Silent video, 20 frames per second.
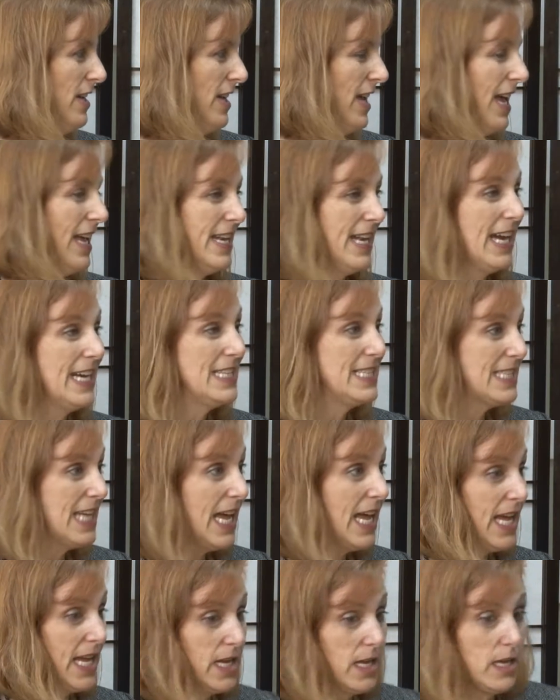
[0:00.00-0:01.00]
And I
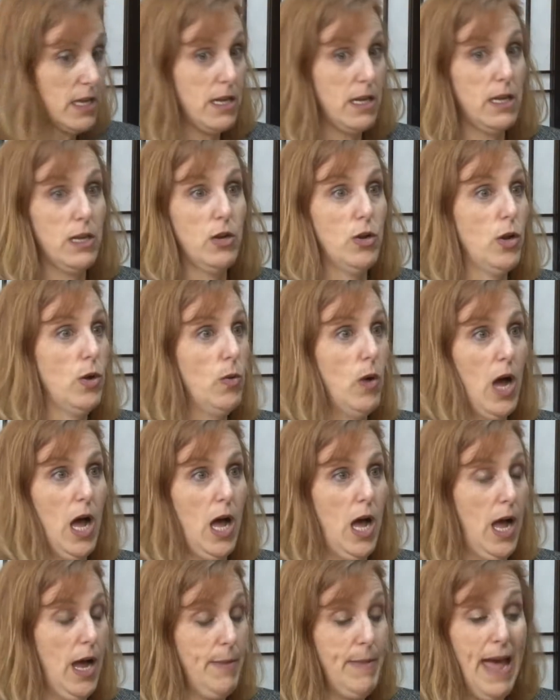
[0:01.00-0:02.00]
say, you know,
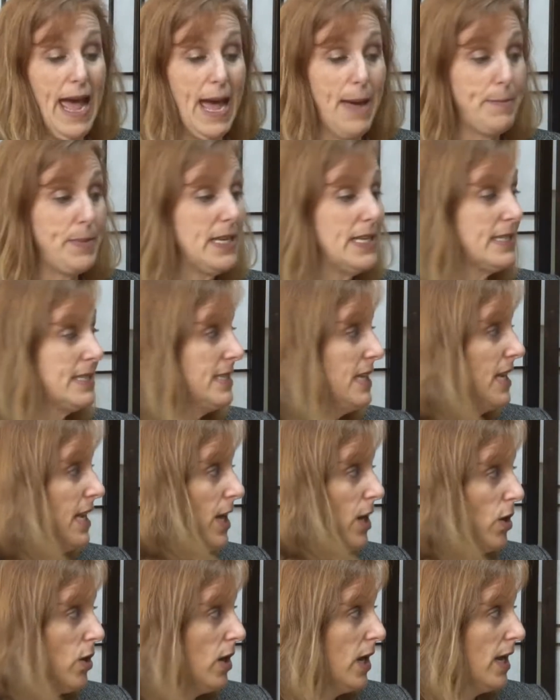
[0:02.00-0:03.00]
I'm happy to sit
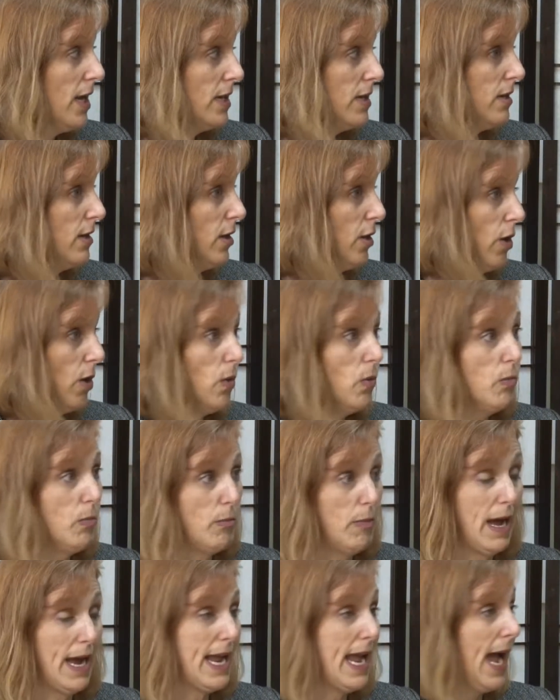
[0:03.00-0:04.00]
here at you know
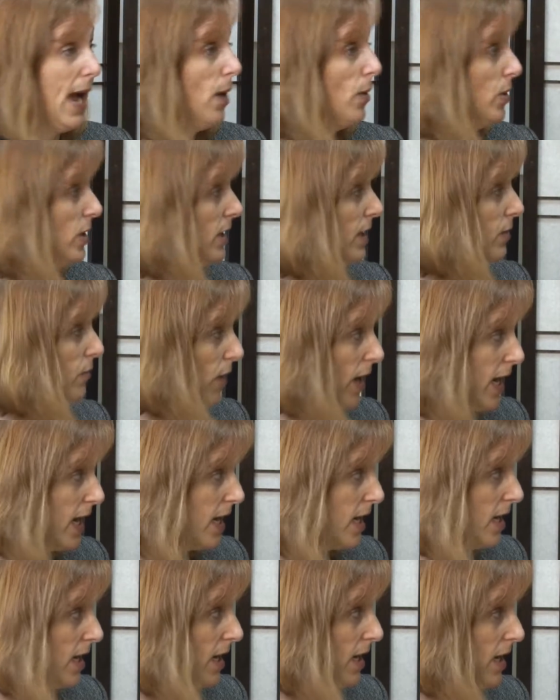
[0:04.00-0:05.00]
my hourly
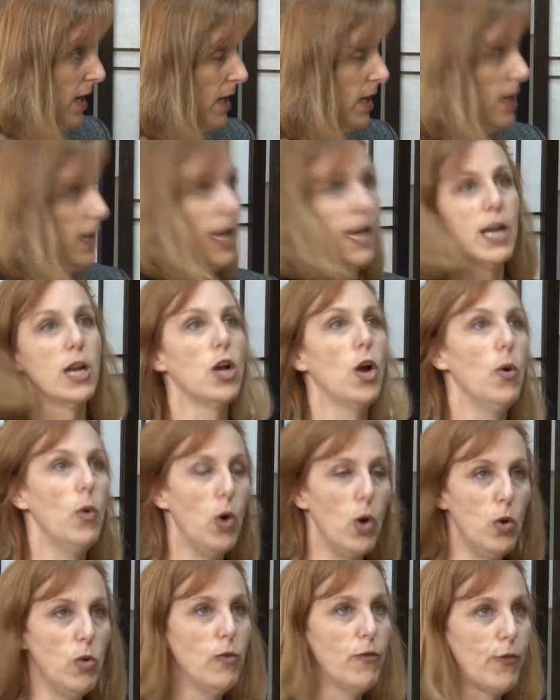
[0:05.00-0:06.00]
rate and go
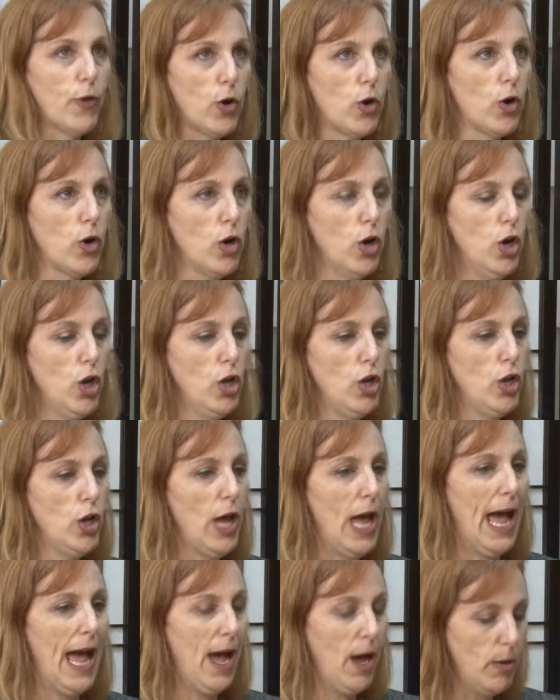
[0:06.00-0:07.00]
over
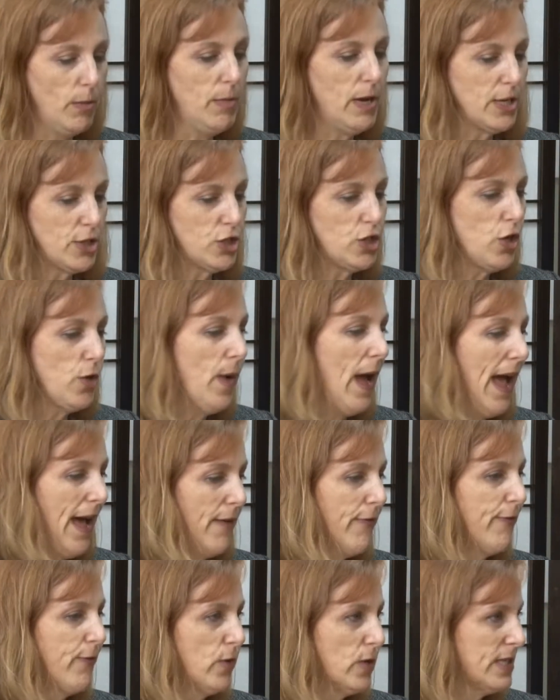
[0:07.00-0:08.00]
how much you
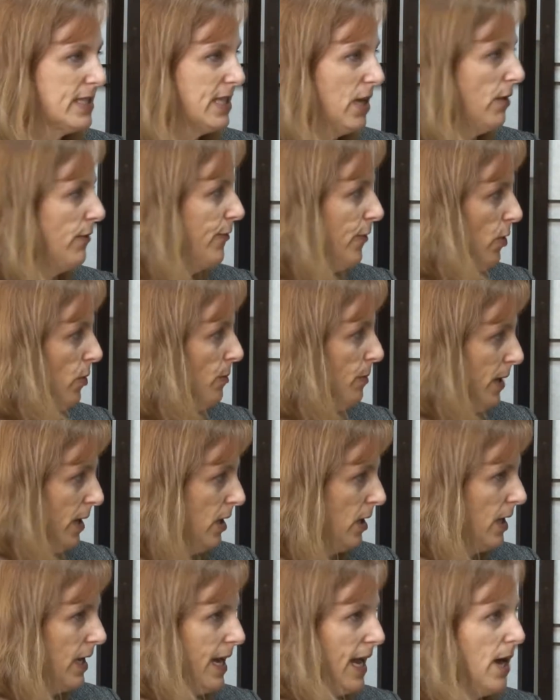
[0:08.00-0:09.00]
have for a cell phone
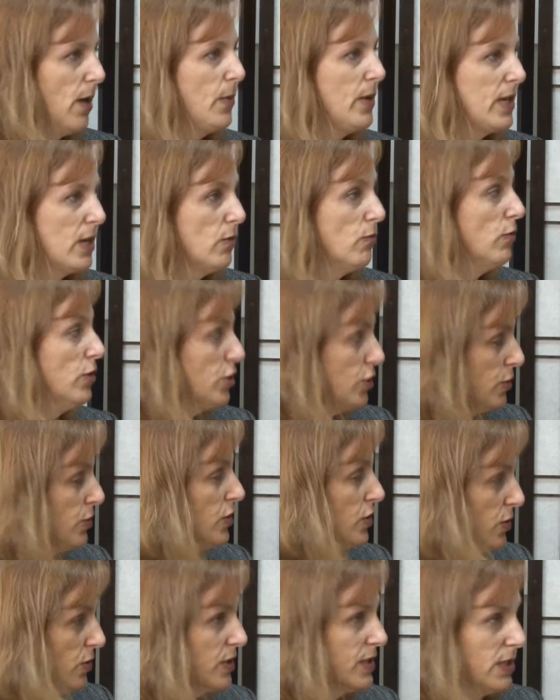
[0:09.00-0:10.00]
bill and how we can
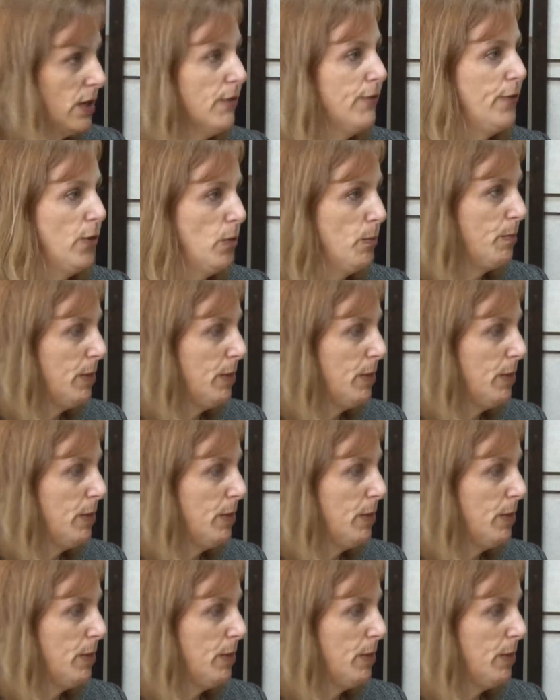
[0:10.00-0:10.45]
reduce your cell phone